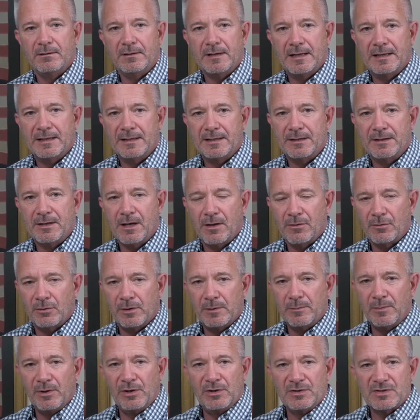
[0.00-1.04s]
in another
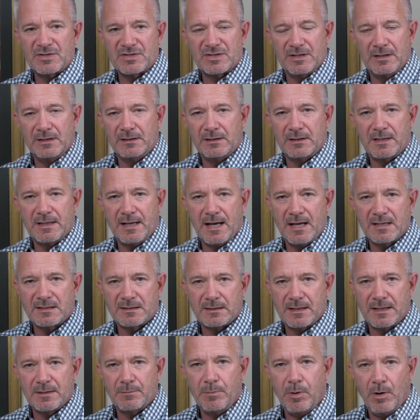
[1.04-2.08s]
emergency, in a case
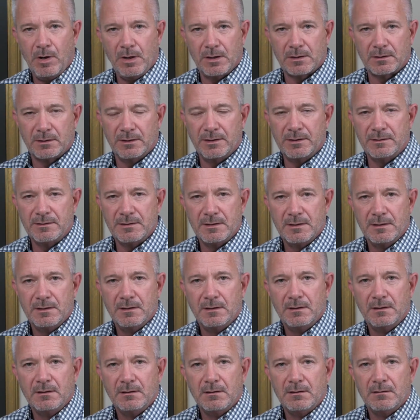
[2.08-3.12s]
like Parkland,
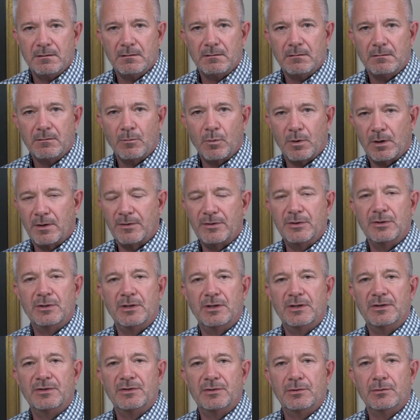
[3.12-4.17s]
what are you
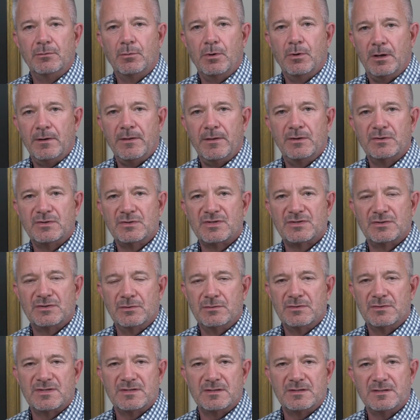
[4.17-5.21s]
going to do? What are those
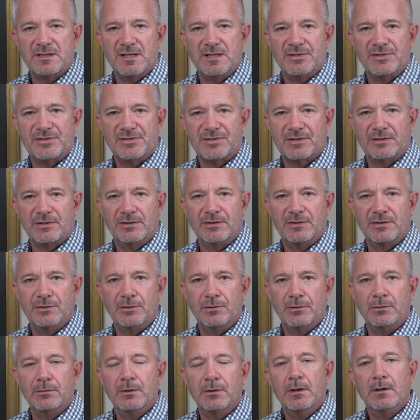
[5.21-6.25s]
students and teachers going to
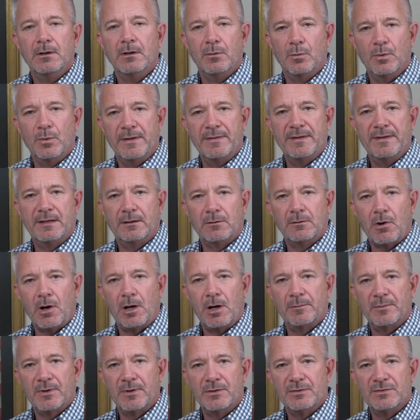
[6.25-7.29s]
do when the
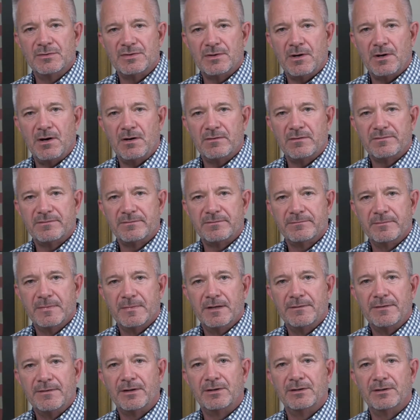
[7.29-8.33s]
alarm goes off?
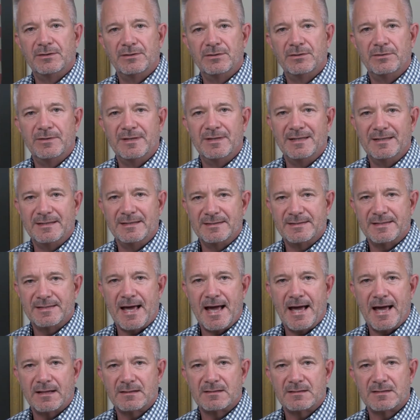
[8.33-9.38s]
They're going to do the
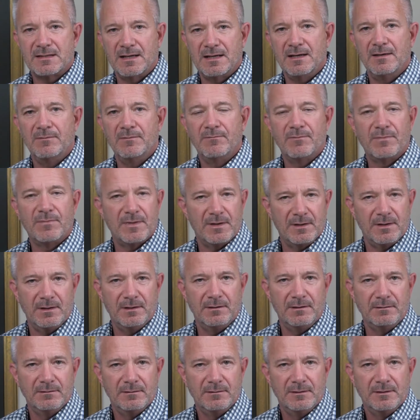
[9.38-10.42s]
exact same
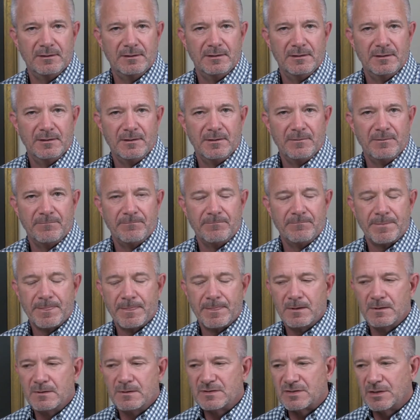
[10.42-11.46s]
thing.
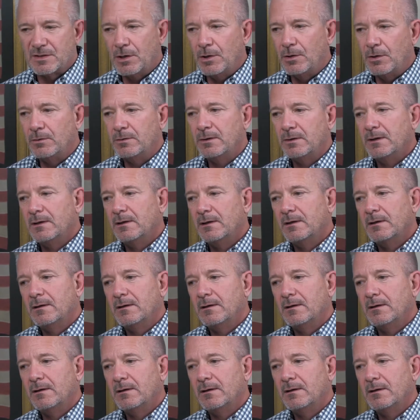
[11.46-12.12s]
So